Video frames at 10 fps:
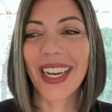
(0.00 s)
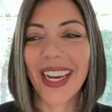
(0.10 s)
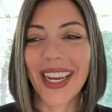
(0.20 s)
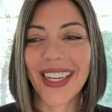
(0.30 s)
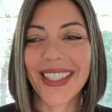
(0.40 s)

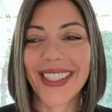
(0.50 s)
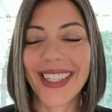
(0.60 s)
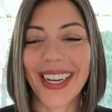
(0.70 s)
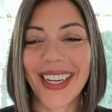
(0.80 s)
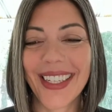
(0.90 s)
And
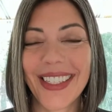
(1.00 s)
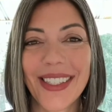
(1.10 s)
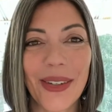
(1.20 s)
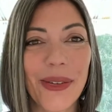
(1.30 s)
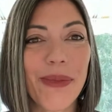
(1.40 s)

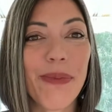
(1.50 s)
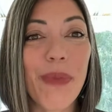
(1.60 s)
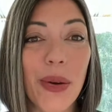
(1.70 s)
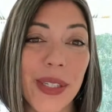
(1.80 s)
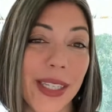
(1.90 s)
so
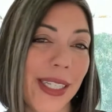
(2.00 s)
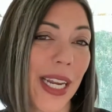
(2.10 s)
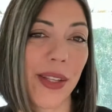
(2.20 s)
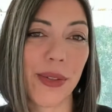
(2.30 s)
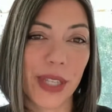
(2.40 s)
most of the
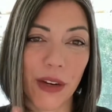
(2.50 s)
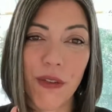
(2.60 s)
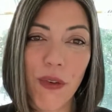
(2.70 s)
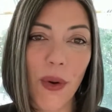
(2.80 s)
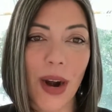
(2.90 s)
day there was like
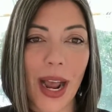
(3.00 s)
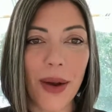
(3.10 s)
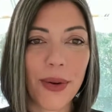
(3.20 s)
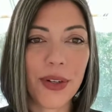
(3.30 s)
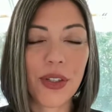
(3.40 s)
4
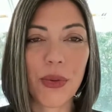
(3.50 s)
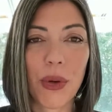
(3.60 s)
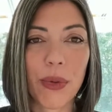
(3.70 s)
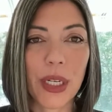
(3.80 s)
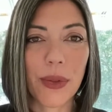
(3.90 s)
hours where
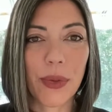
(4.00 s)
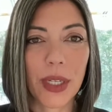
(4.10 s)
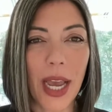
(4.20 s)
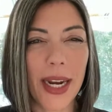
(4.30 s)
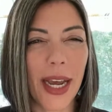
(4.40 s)
we would
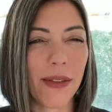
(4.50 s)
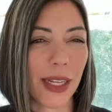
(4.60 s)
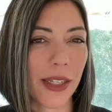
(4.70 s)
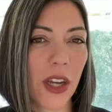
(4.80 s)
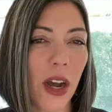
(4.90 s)
kind of have
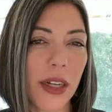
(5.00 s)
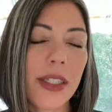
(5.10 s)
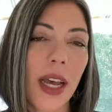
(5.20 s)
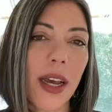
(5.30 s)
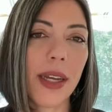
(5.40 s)
like talk
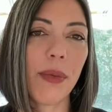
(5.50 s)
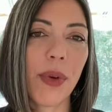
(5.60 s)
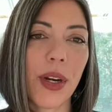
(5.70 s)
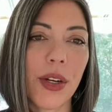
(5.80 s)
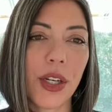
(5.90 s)
time
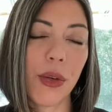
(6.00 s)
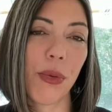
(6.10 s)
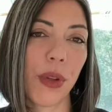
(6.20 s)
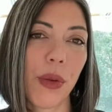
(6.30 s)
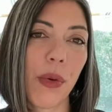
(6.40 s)
where you
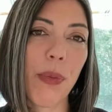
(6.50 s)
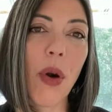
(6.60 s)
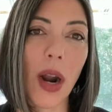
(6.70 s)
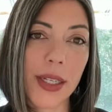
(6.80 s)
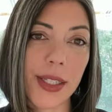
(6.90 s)
really were
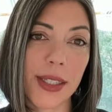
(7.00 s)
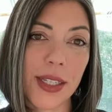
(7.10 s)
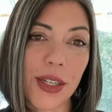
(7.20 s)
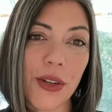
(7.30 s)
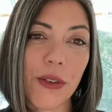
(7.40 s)

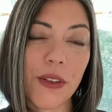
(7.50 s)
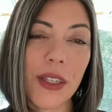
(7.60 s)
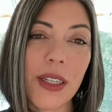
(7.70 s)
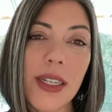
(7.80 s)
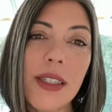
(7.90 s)
processing your
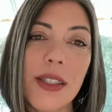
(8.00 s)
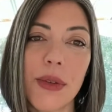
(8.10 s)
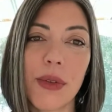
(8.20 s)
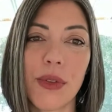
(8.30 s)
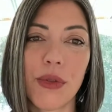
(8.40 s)
feelings.
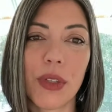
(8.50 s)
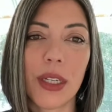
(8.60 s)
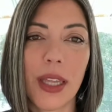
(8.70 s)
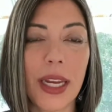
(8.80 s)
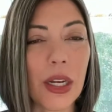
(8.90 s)
So it was really
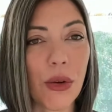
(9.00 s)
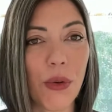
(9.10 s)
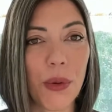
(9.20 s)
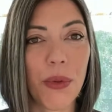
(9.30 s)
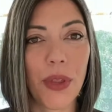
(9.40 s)
like a
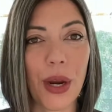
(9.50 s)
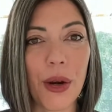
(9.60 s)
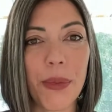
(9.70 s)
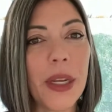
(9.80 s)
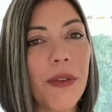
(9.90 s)
group
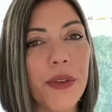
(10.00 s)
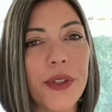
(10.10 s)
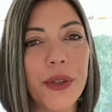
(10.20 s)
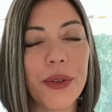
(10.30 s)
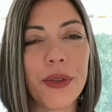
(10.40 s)
therapy for
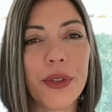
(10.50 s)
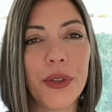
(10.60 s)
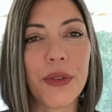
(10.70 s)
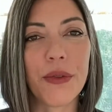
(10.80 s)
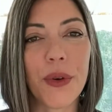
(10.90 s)
two to
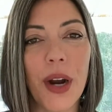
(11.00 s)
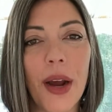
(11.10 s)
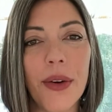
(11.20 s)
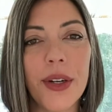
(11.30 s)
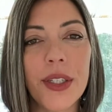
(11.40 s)
4
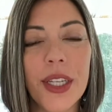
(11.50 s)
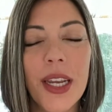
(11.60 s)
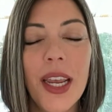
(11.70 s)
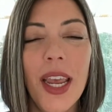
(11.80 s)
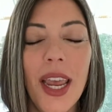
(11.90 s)
hours.
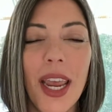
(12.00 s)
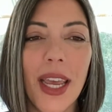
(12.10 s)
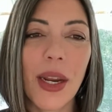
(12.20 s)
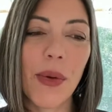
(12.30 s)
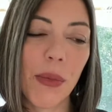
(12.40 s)

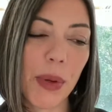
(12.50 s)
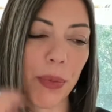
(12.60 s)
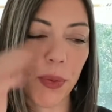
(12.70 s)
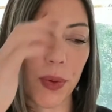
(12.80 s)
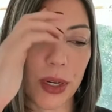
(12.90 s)
And I
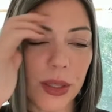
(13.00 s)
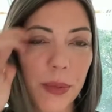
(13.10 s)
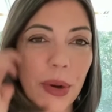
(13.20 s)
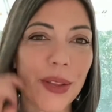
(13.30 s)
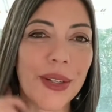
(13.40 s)
remember one of the
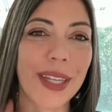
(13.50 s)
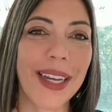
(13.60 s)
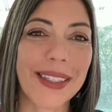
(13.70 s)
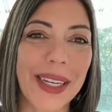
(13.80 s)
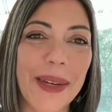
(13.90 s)
brothers
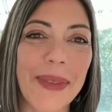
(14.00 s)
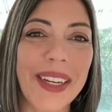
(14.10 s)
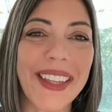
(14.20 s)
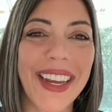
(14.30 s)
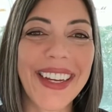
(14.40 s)
asking
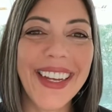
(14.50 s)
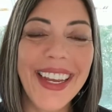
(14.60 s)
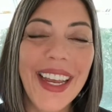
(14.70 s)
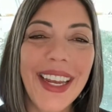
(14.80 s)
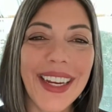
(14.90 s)
me, like,
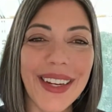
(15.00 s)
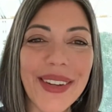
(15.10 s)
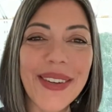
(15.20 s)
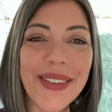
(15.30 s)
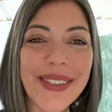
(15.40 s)
you
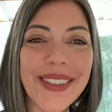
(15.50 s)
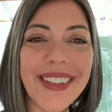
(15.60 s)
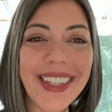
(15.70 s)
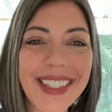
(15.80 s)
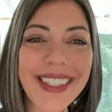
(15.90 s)
know,
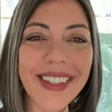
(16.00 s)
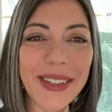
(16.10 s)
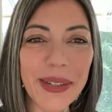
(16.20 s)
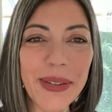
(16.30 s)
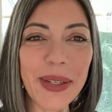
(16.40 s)
Lisa, are
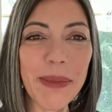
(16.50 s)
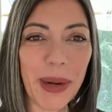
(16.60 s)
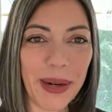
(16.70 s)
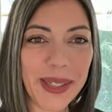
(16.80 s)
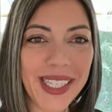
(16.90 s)
you a good
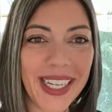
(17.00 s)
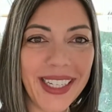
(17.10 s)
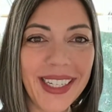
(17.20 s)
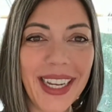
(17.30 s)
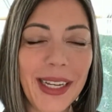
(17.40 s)

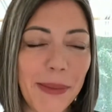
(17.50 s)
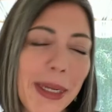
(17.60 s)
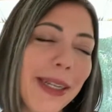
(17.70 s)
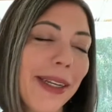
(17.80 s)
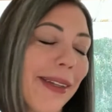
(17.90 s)
person? And
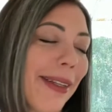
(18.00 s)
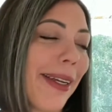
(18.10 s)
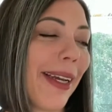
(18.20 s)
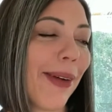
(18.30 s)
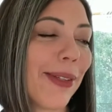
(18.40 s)

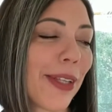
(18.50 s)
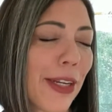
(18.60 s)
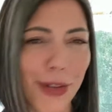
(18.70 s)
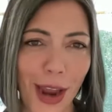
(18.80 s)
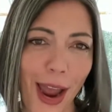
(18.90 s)
immediately I was
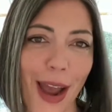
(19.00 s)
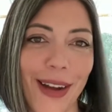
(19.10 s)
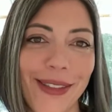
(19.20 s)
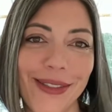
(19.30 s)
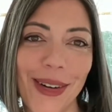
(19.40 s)
like,
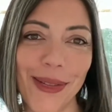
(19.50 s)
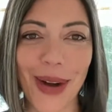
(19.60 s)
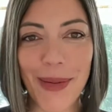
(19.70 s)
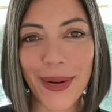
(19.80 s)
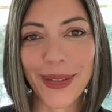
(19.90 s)
yeah, I'm a
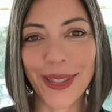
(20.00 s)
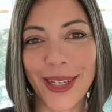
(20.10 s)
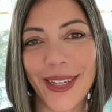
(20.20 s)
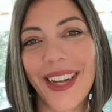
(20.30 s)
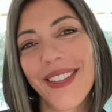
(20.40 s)
great person.
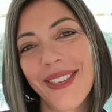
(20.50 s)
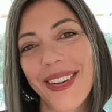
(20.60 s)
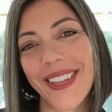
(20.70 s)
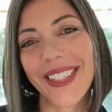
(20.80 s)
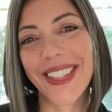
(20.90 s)
I do
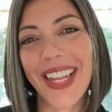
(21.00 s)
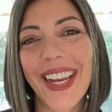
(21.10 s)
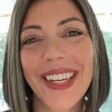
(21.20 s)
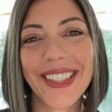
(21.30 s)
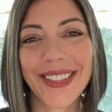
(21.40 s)
all these
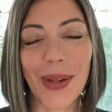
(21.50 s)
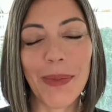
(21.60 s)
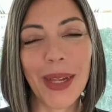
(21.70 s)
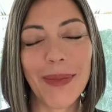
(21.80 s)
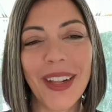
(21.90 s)
things, blah,
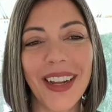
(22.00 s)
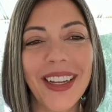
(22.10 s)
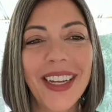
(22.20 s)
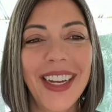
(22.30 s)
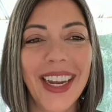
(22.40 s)
blah, blah.
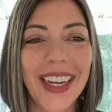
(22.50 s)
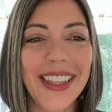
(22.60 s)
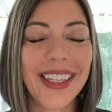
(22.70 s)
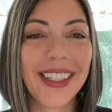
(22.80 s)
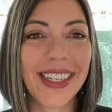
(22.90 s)

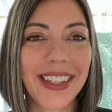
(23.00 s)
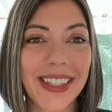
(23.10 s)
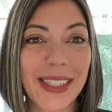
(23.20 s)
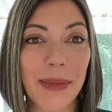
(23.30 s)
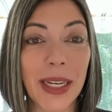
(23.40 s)
And then he
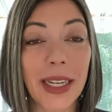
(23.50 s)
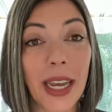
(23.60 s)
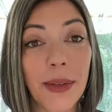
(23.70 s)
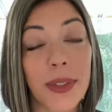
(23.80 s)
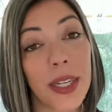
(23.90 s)
looked at me again
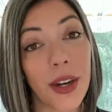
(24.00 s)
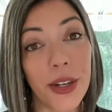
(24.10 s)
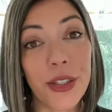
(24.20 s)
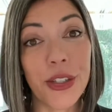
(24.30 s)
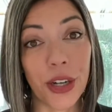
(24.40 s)
and was like, are
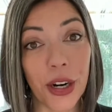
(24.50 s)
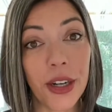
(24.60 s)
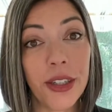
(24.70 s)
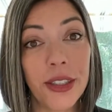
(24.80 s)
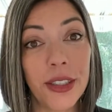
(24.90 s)
you
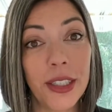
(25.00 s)
sure?